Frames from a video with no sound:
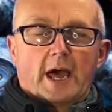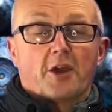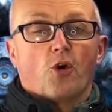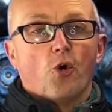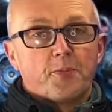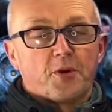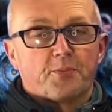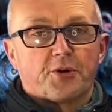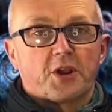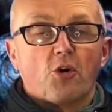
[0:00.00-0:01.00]
hope you're
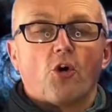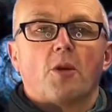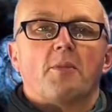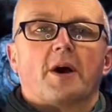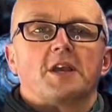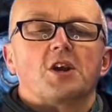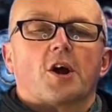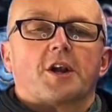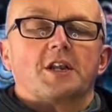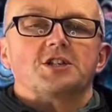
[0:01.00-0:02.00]
putting all my
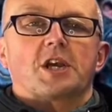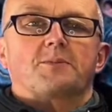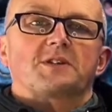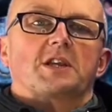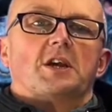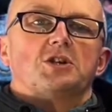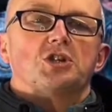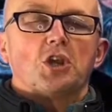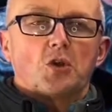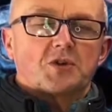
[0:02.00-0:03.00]
gardening tips
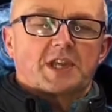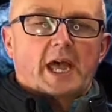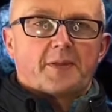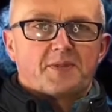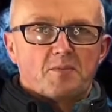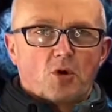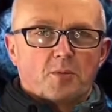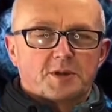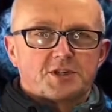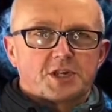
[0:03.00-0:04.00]
to use at the
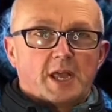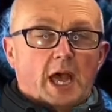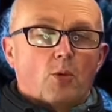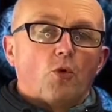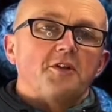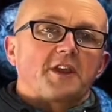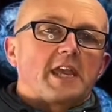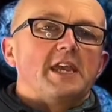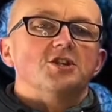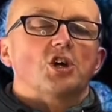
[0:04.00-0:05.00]
moment. And one of the
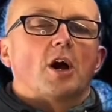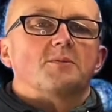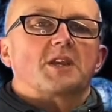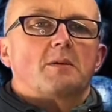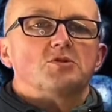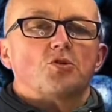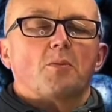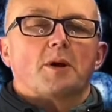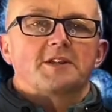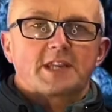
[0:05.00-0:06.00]
key jobs I'm doing
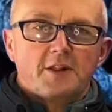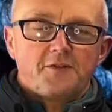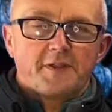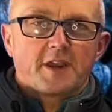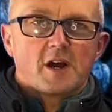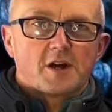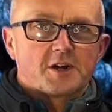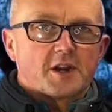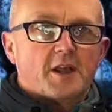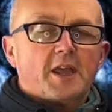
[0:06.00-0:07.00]
myself in the
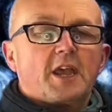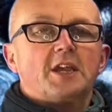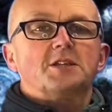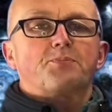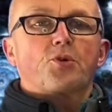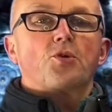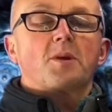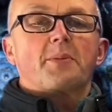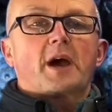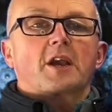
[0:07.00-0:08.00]
garden is pruning
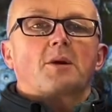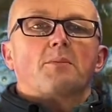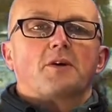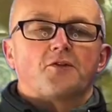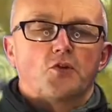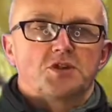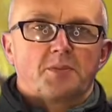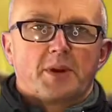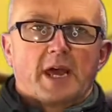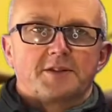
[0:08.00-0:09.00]
back my fruiting
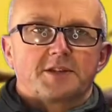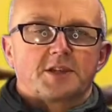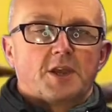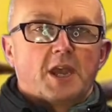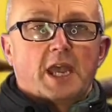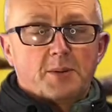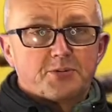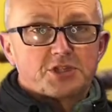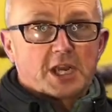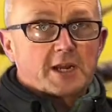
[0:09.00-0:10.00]
plants. In
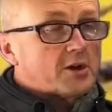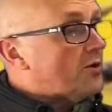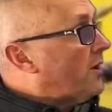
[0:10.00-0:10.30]
particular,